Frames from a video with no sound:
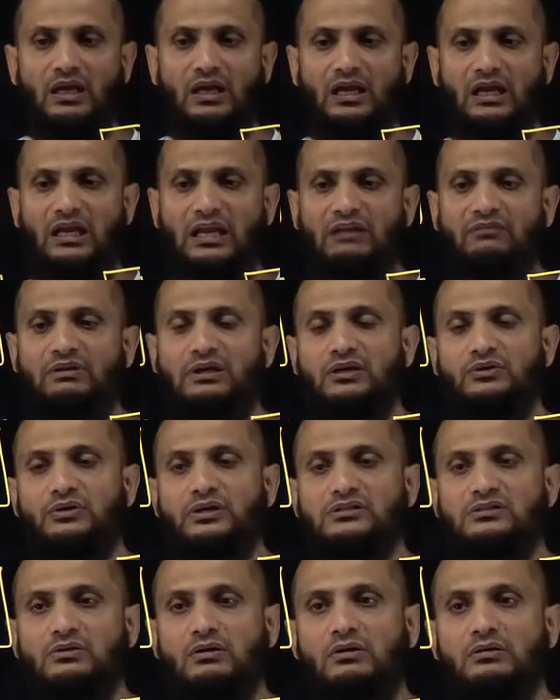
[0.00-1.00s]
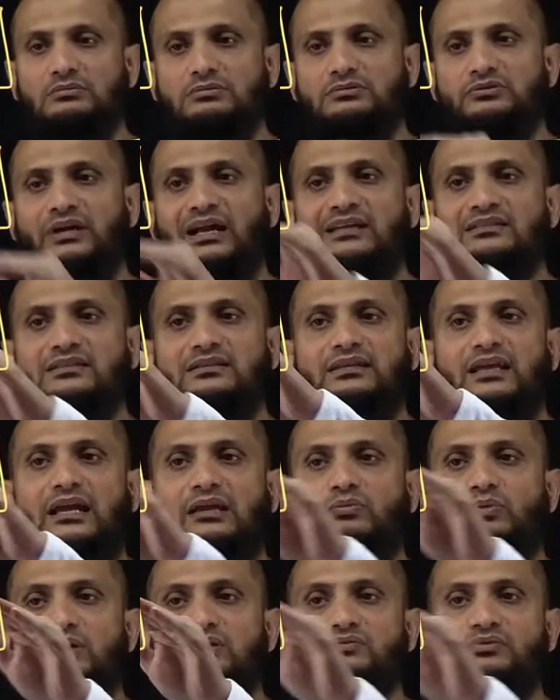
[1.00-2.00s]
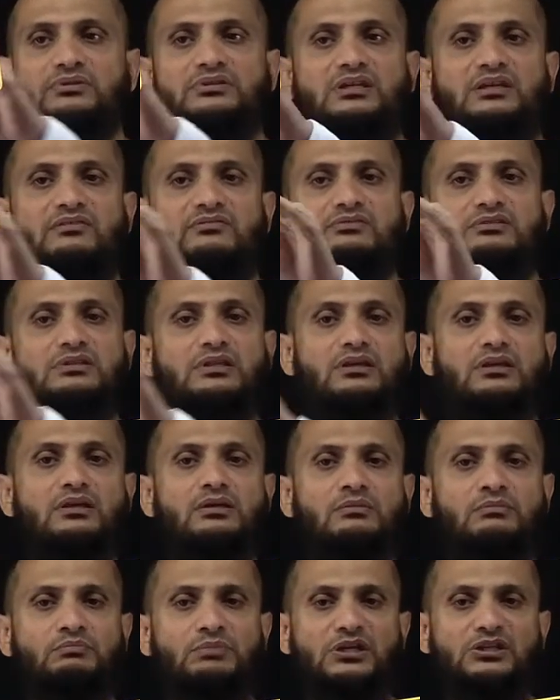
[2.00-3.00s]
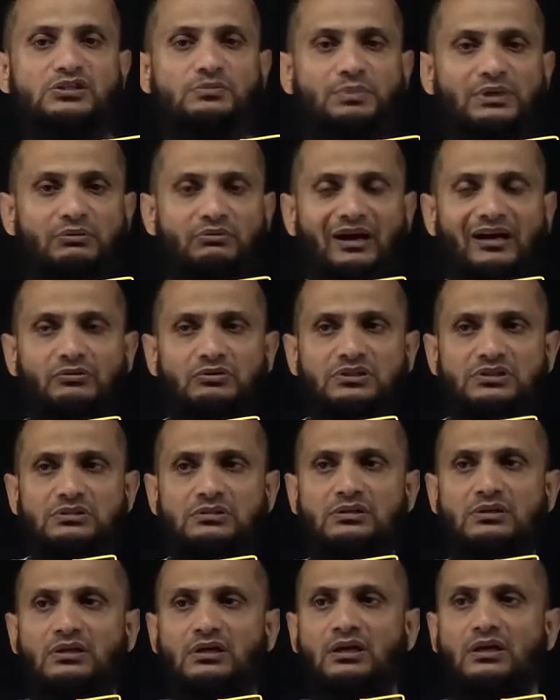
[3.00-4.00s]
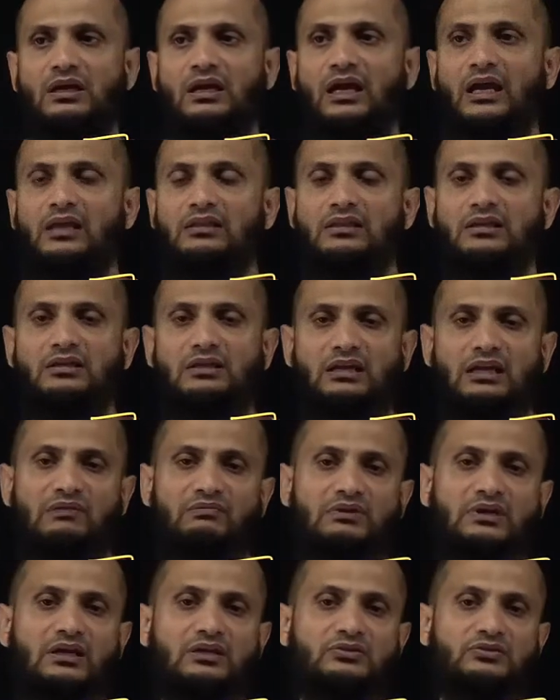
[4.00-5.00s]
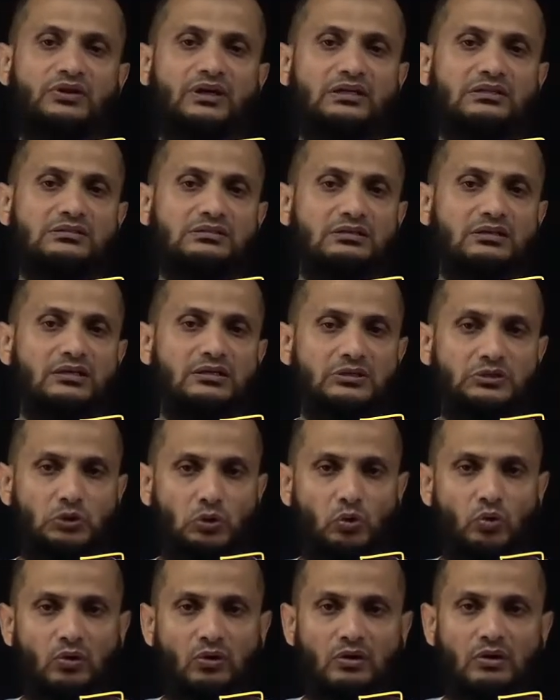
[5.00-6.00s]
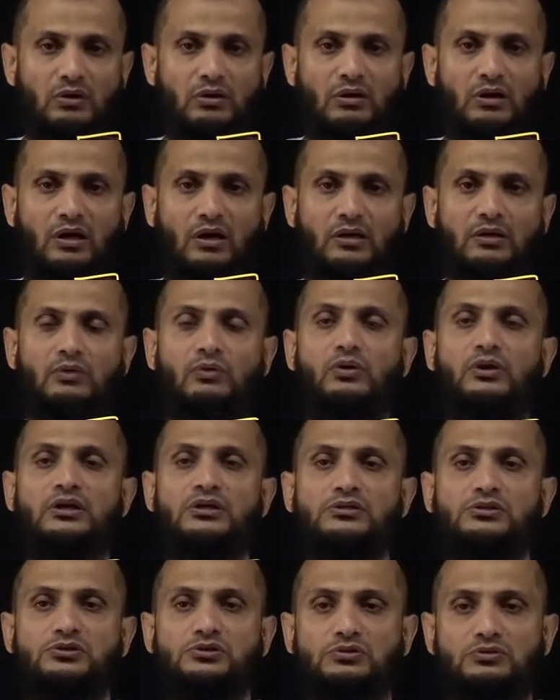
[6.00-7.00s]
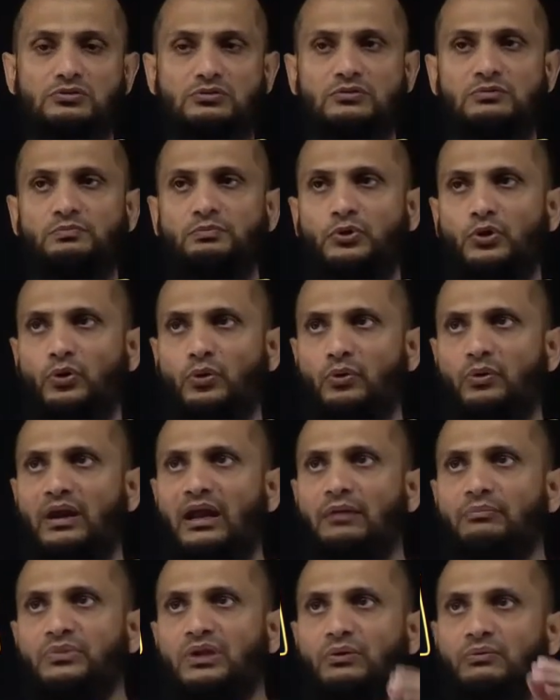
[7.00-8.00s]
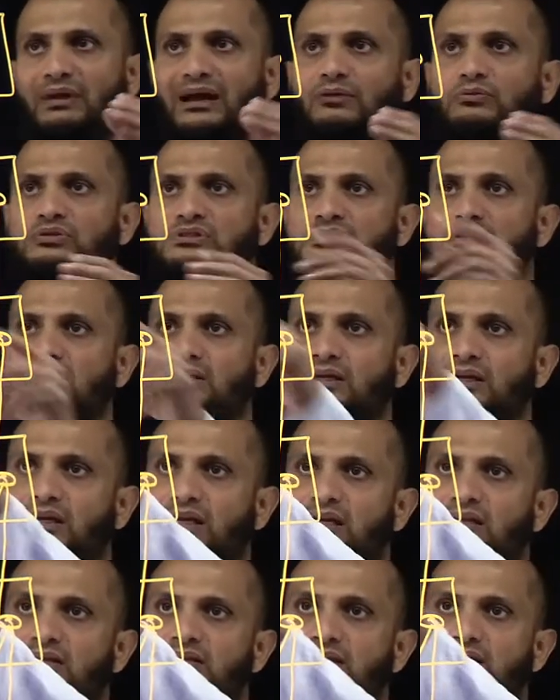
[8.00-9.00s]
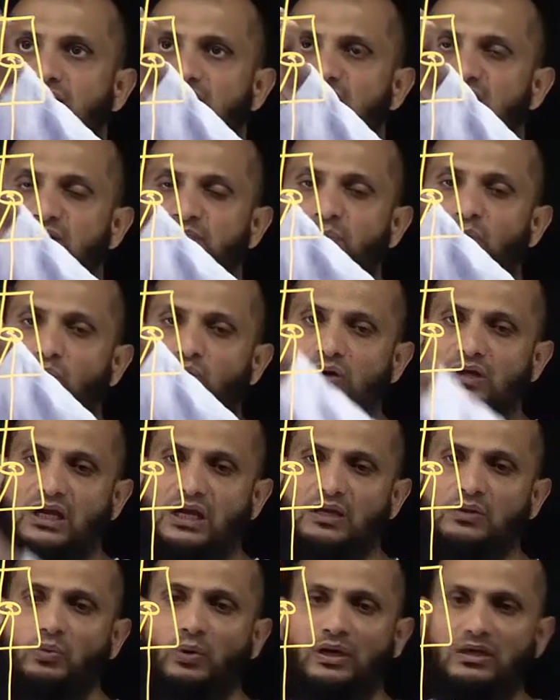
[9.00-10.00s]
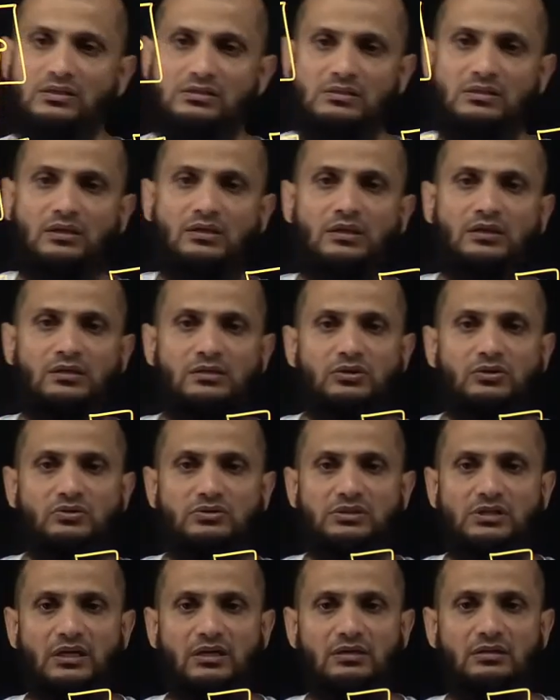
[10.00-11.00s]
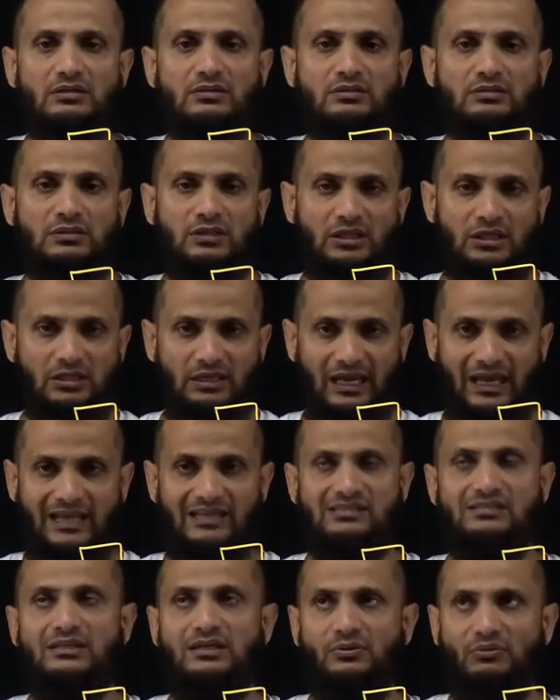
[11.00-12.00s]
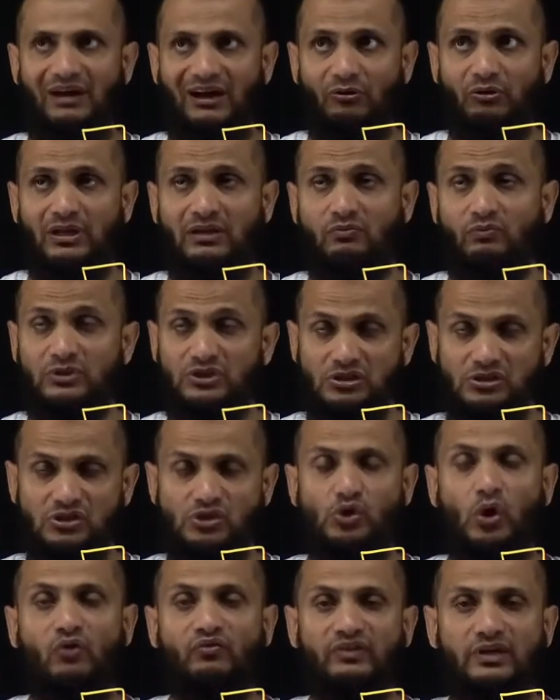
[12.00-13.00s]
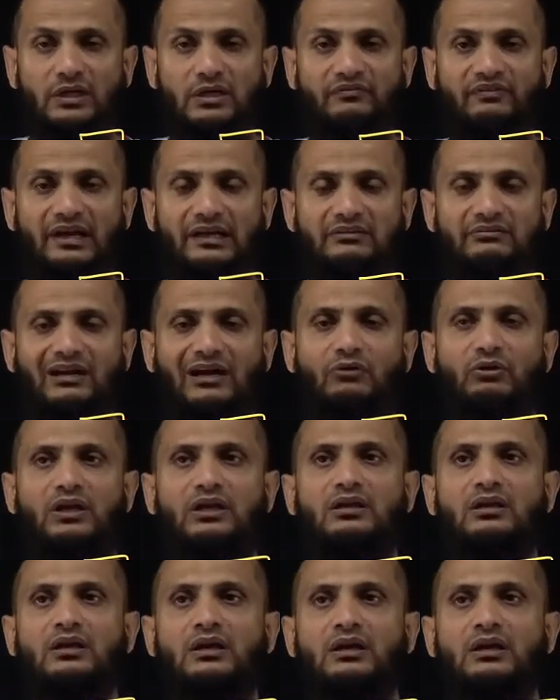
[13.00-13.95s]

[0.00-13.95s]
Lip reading: Aviatrix transit gateways receives the BGP routes, and then Aviatrix controller are going to program the routes in the spoke gateways using the SD routing, which is software-defined routing.